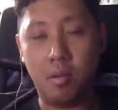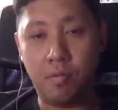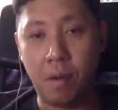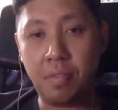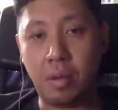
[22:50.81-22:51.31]

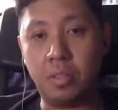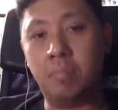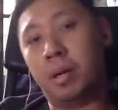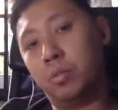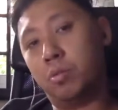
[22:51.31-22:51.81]
5,000
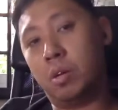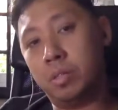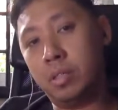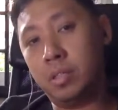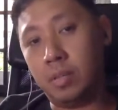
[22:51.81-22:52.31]
by
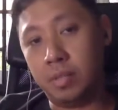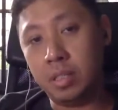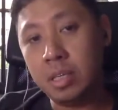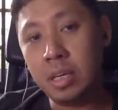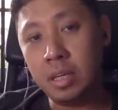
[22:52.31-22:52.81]

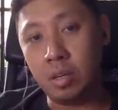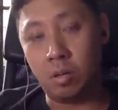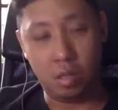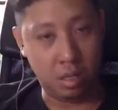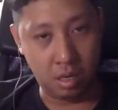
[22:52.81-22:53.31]
2017
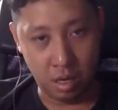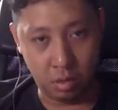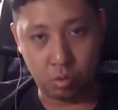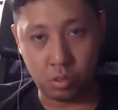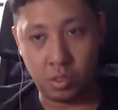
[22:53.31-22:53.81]
or early
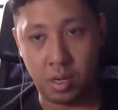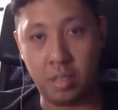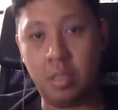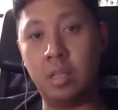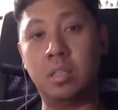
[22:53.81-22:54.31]

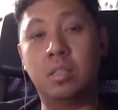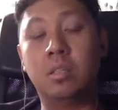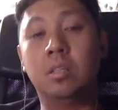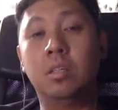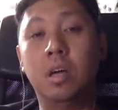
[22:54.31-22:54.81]
2018 is
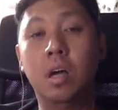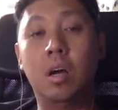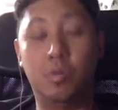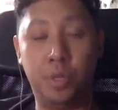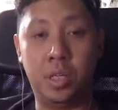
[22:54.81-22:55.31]
still
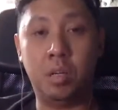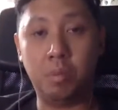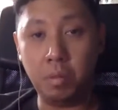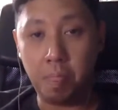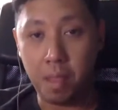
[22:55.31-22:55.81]

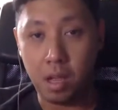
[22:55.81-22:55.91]
reasonable.